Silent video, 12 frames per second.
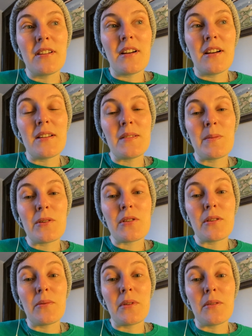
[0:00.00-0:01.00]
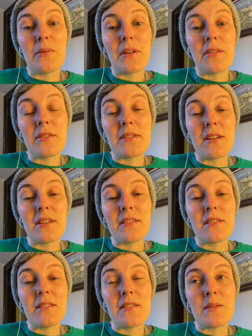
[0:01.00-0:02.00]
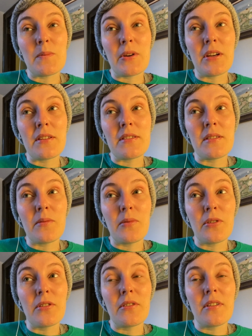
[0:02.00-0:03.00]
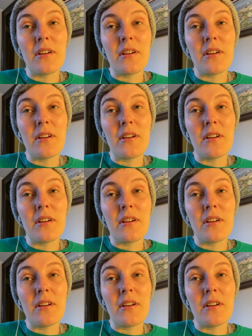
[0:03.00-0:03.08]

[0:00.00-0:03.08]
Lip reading: especially when the weather is nice in the spring and summer.